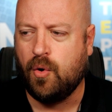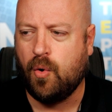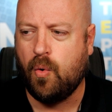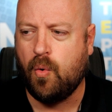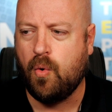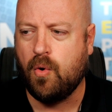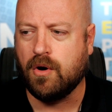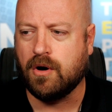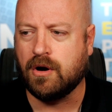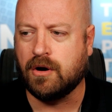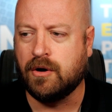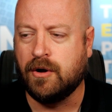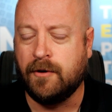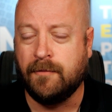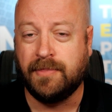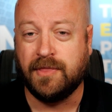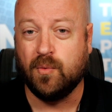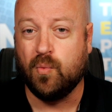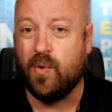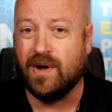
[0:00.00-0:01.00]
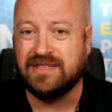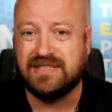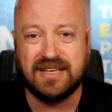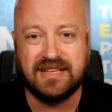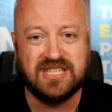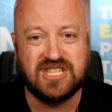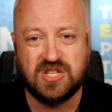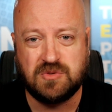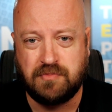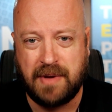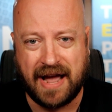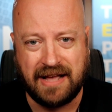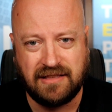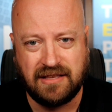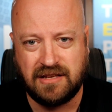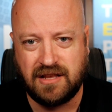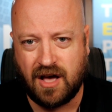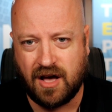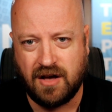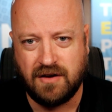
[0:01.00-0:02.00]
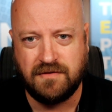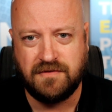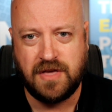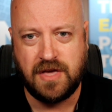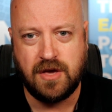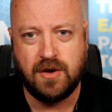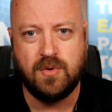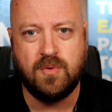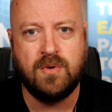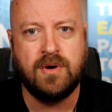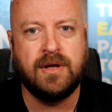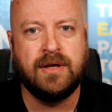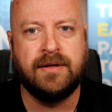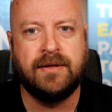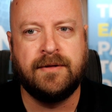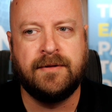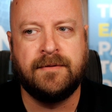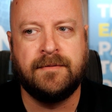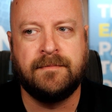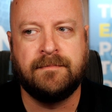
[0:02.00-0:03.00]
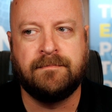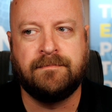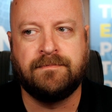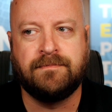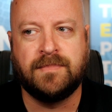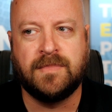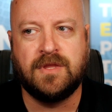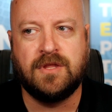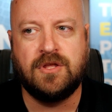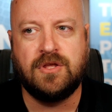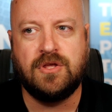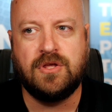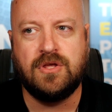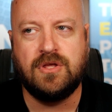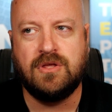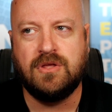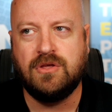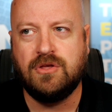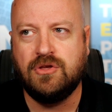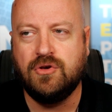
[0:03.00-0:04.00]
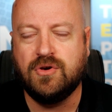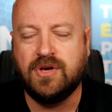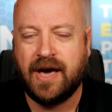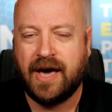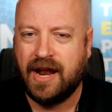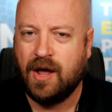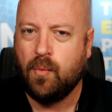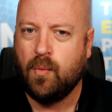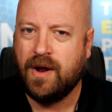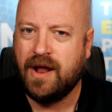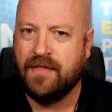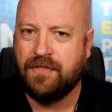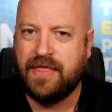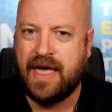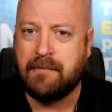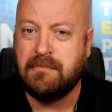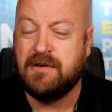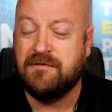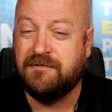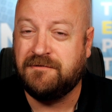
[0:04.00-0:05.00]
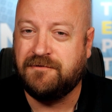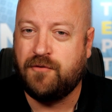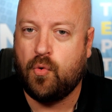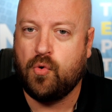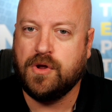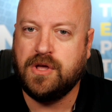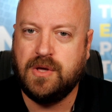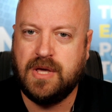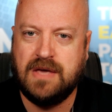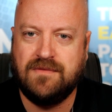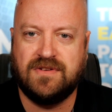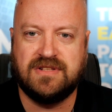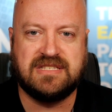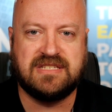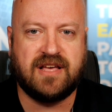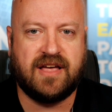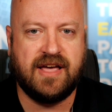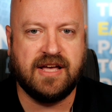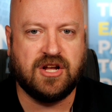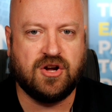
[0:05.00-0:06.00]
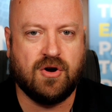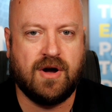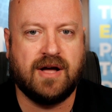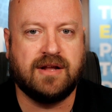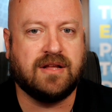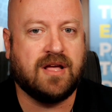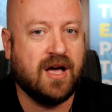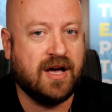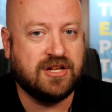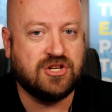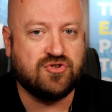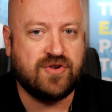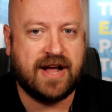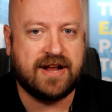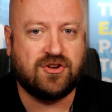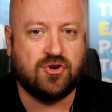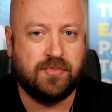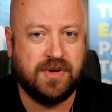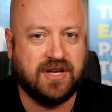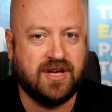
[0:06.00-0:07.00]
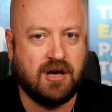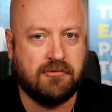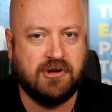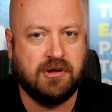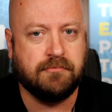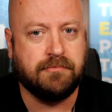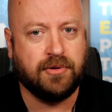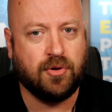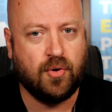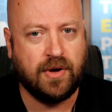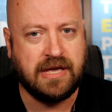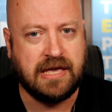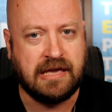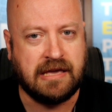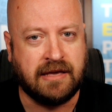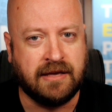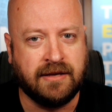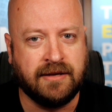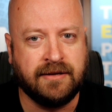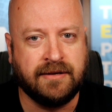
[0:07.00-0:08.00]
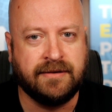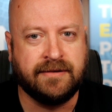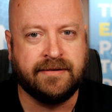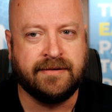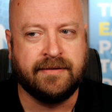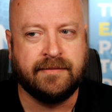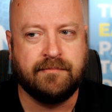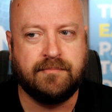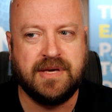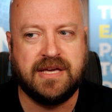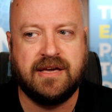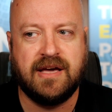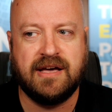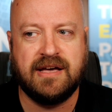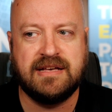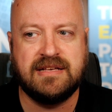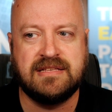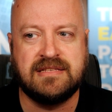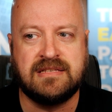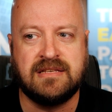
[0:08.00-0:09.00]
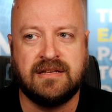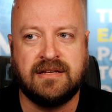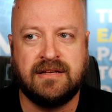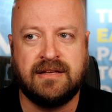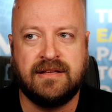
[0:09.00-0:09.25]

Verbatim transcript: or what's expected of you, you kind of want that before you even sign a contract or become an employee, because